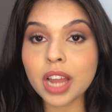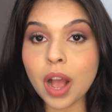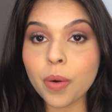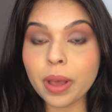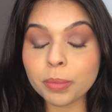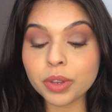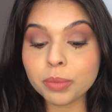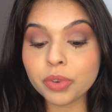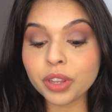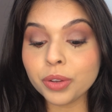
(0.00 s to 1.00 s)
Now I'm
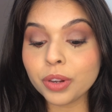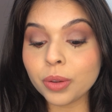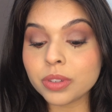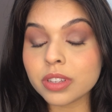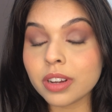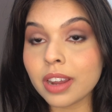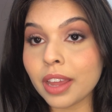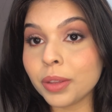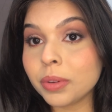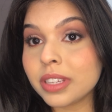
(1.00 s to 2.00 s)
gonna bring you closer,
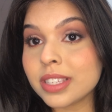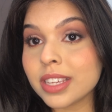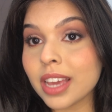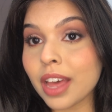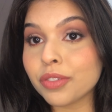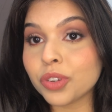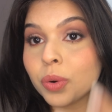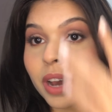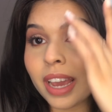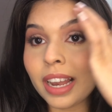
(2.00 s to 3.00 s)
and you can see I have
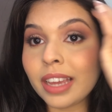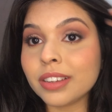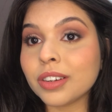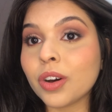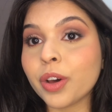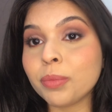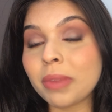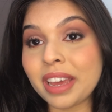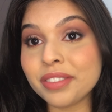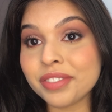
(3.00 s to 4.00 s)
no highlighter on
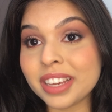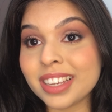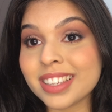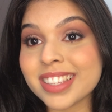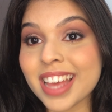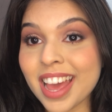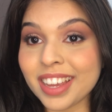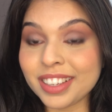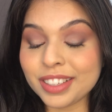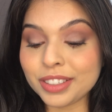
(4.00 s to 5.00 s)
my face,
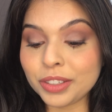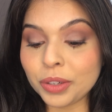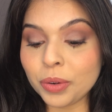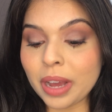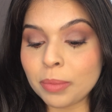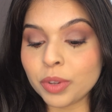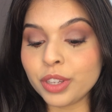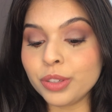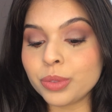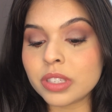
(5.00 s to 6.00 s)
and you know, I'm
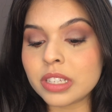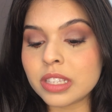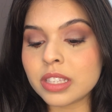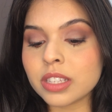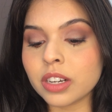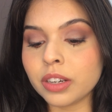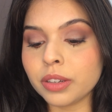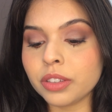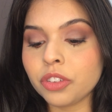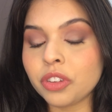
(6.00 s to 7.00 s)
gonna use this
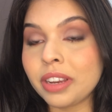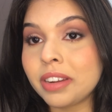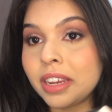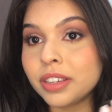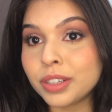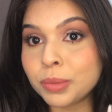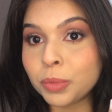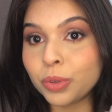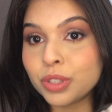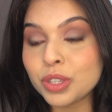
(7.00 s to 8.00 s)
uh, shade right here,
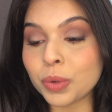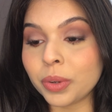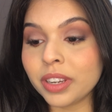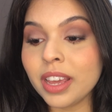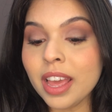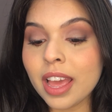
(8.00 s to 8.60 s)
Moonstone,